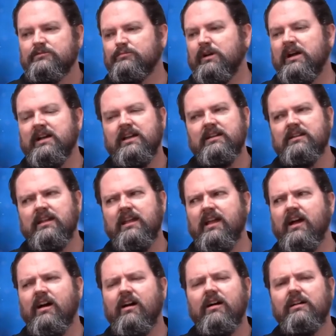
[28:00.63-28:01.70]
behind
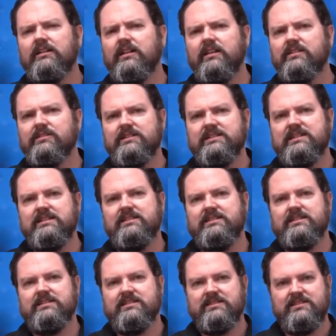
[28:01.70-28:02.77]
all other
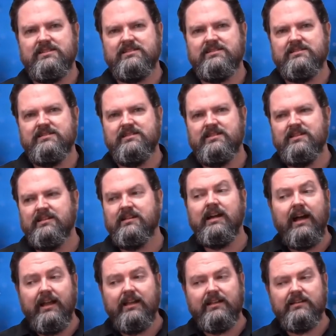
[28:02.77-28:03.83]
existence.
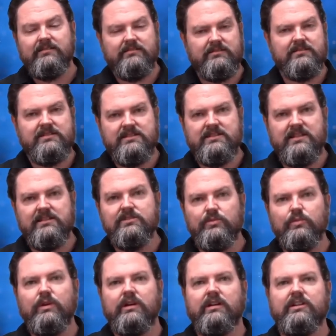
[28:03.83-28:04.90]
Gaia did the
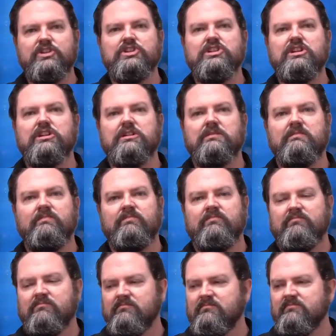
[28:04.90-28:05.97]
work, sure,
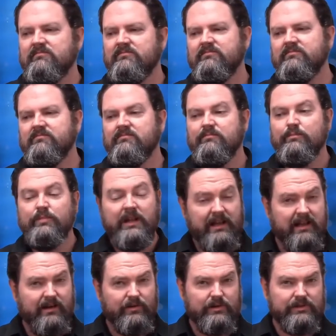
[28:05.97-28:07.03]
but
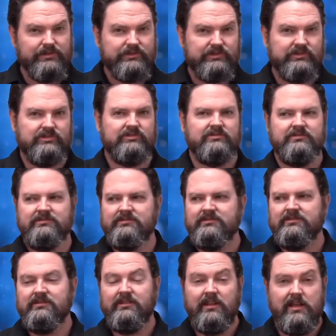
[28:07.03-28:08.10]
Eros,
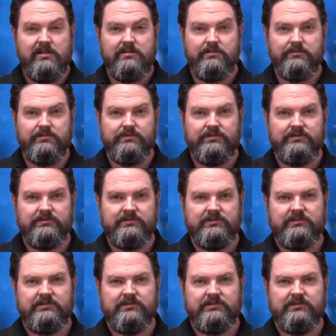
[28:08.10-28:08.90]
love,